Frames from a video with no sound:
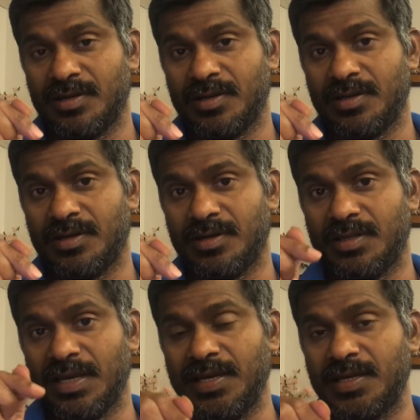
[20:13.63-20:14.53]
uh,
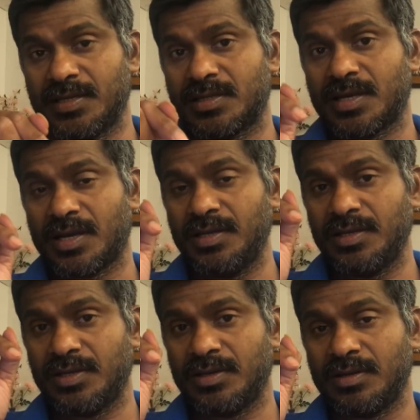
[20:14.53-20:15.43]
the intestine
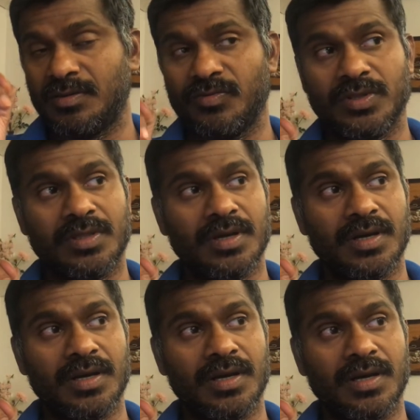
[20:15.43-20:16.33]
with
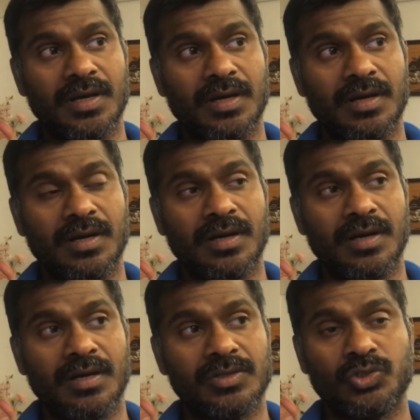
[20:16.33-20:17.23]
the
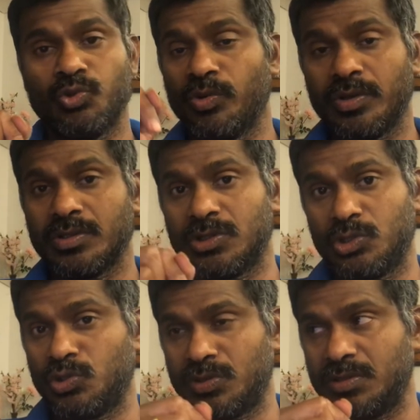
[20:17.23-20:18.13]
sew
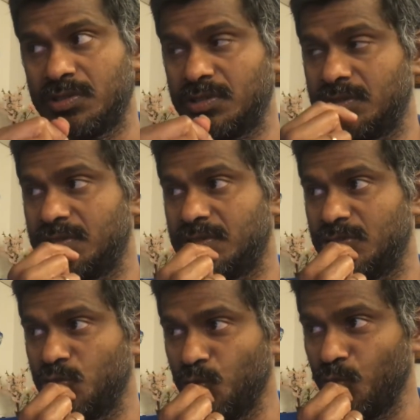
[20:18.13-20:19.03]

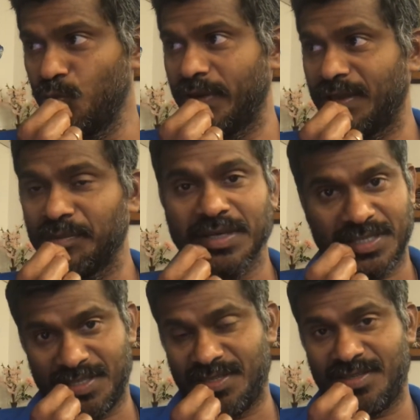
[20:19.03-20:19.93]
sewing
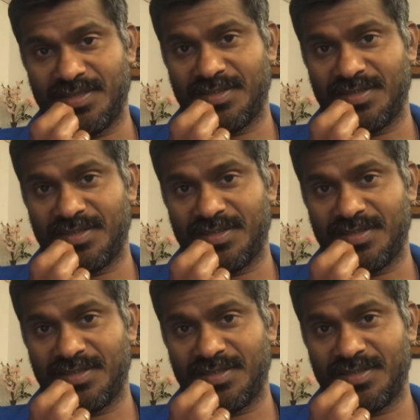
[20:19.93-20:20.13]
machine